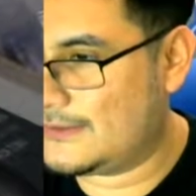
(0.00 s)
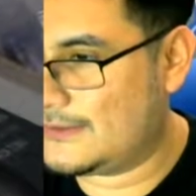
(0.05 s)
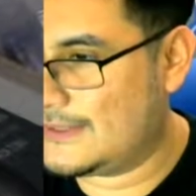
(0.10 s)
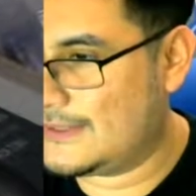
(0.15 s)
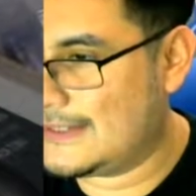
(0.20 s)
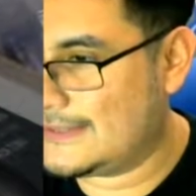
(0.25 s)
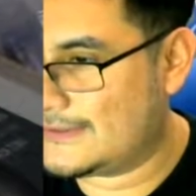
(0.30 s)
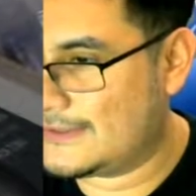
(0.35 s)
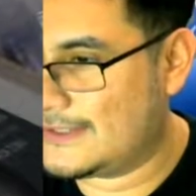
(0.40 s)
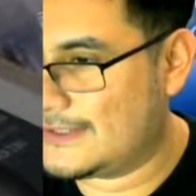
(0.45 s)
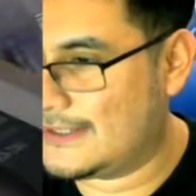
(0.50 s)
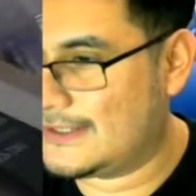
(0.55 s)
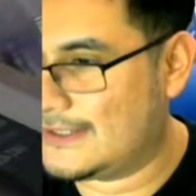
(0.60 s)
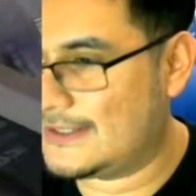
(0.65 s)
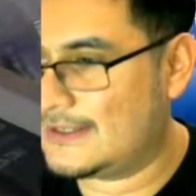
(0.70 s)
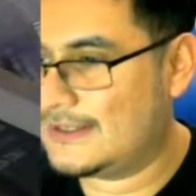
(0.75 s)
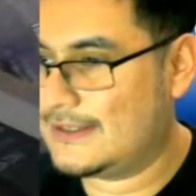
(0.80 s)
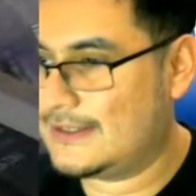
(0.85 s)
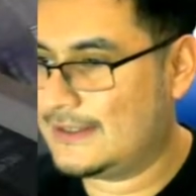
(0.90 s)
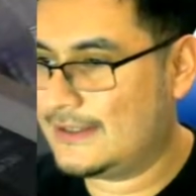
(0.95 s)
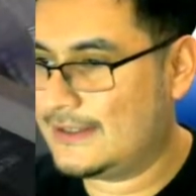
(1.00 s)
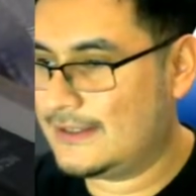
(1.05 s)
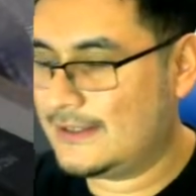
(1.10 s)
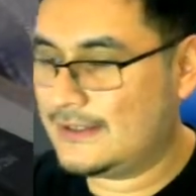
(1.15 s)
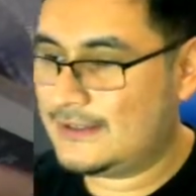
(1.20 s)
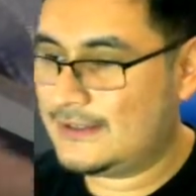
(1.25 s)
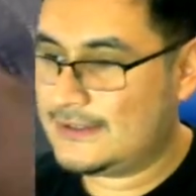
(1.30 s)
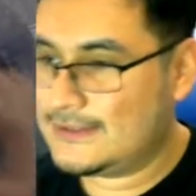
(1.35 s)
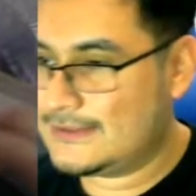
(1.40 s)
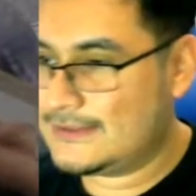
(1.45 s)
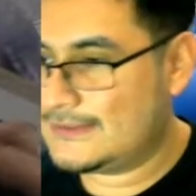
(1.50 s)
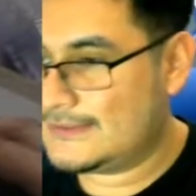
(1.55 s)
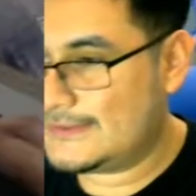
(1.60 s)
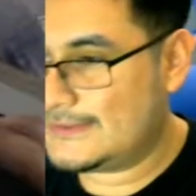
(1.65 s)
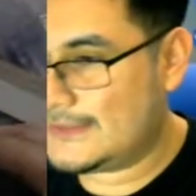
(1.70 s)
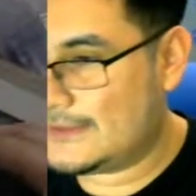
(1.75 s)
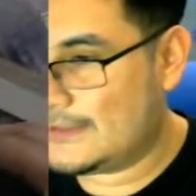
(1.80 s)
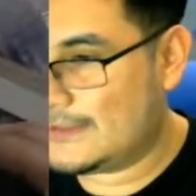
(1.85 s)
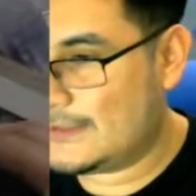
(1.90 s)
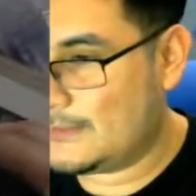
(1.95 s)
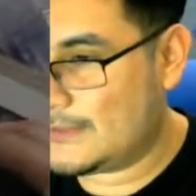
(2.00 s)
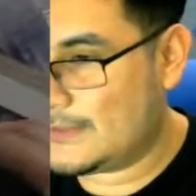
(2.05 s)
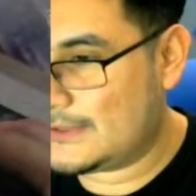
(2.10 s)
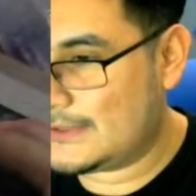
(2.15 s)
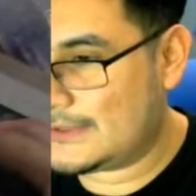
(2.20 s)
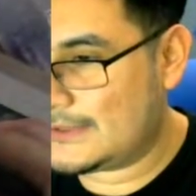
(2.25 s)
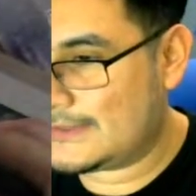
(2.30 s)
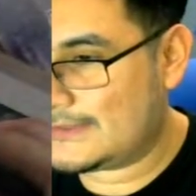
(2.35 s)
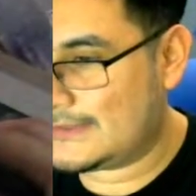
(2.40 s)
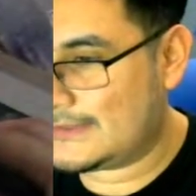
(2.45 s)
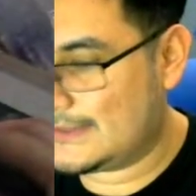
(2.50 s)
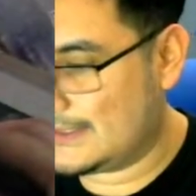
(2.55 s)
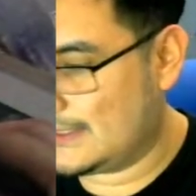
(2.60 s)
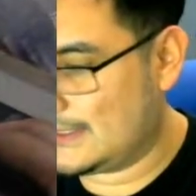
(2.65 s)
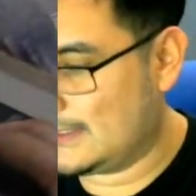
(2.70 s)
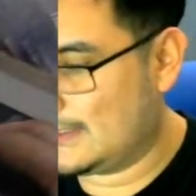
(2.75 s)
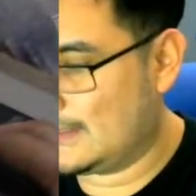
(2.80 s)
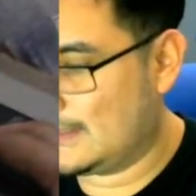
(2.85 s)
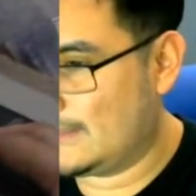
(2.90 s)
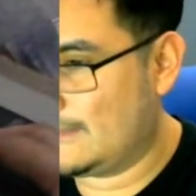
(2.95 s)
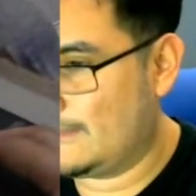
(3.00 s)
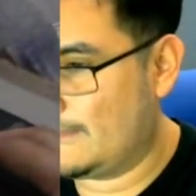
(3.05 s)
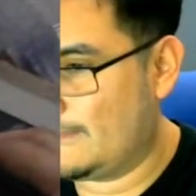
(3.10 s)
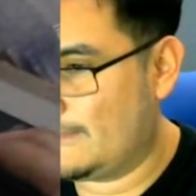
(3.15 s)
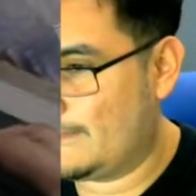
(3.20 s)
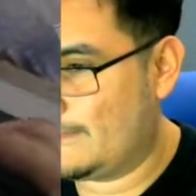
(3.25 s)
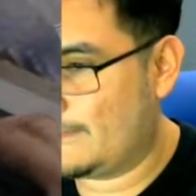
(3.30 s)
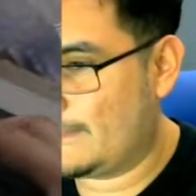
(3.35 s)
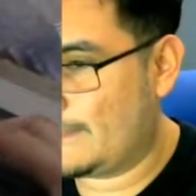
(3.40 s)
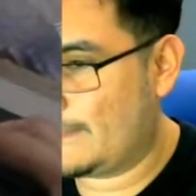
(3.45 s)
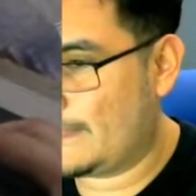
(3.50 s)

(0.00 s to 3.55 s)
Actually, all you guys are getting. So let me just. Uh,